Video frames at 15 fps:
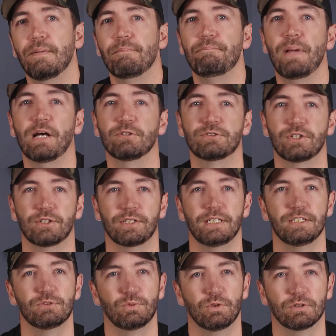Male
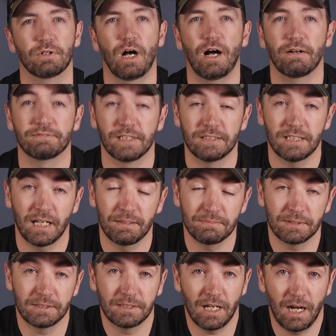turkeys will
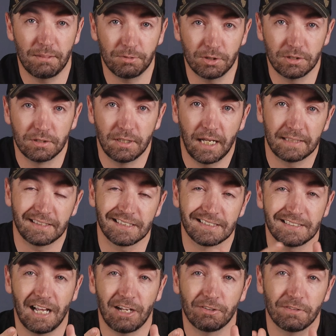oftentimes gobble at the
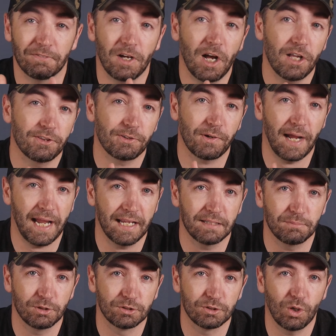sound of other
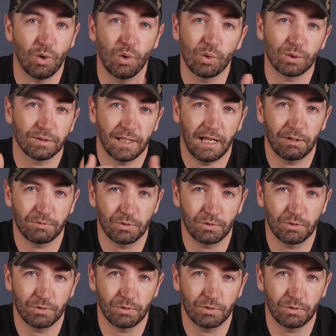animals or loud